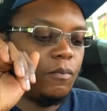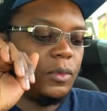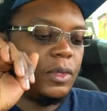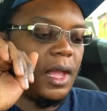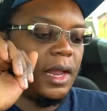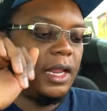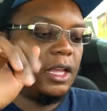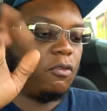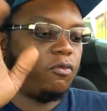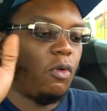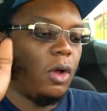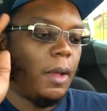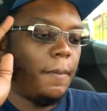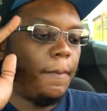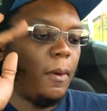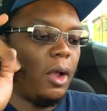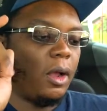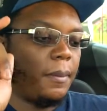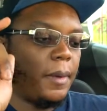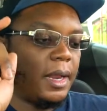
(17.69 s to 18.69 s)
Now, there's one
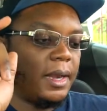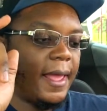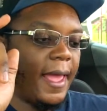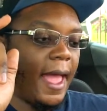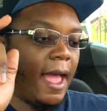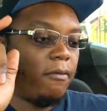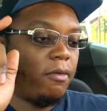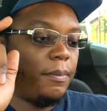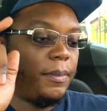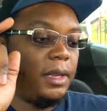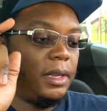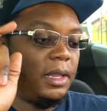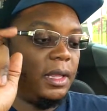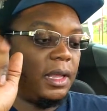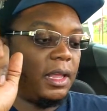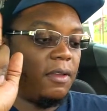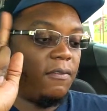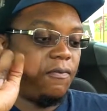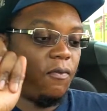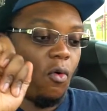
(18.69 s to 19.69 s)
Pokemon that I would be
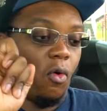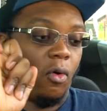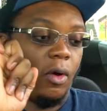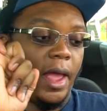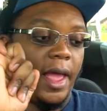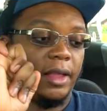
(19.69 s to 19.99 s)
looking for,